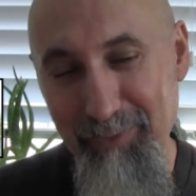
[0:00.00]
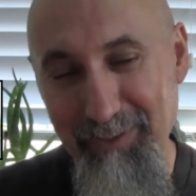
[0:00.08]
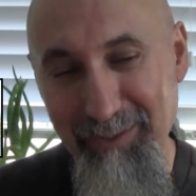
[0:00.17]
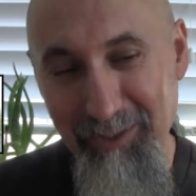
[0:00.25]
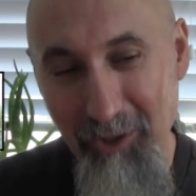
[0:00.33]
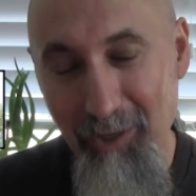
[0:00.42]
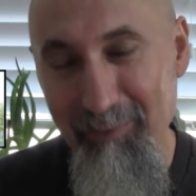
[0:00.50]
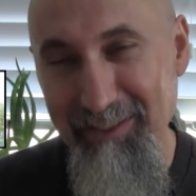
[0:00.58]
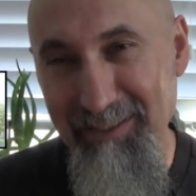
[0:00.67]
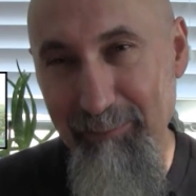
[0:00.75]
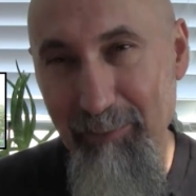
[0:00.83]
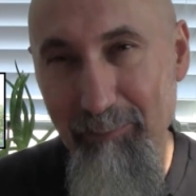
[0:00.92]
the, the
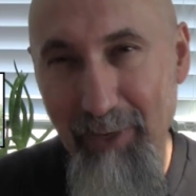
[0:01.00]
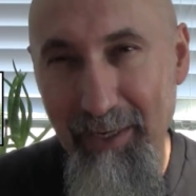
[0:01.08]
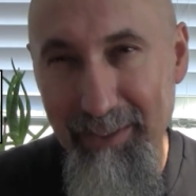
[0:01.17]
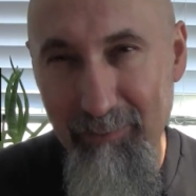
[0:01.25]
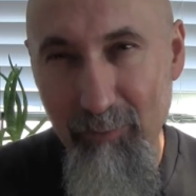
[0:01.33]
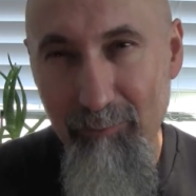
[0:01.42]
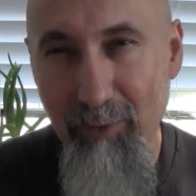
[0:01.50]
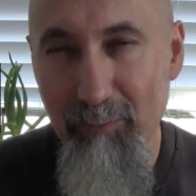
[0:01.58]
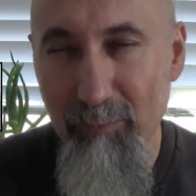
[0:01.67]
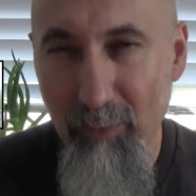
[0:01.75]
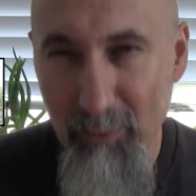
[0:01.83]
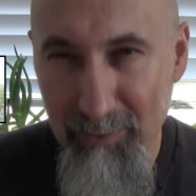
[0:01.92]
comics I've been buying, what my
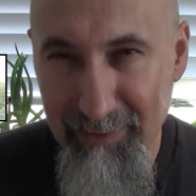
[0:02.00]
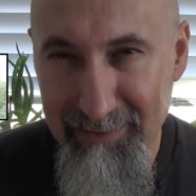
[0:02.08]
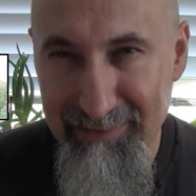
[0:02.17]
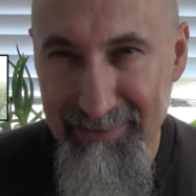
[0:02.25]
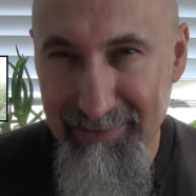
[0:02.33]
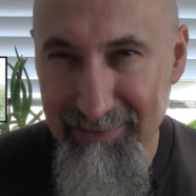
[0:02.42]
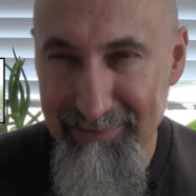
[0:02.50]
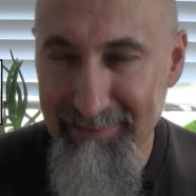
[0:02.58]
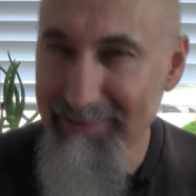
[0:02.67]
pull list is,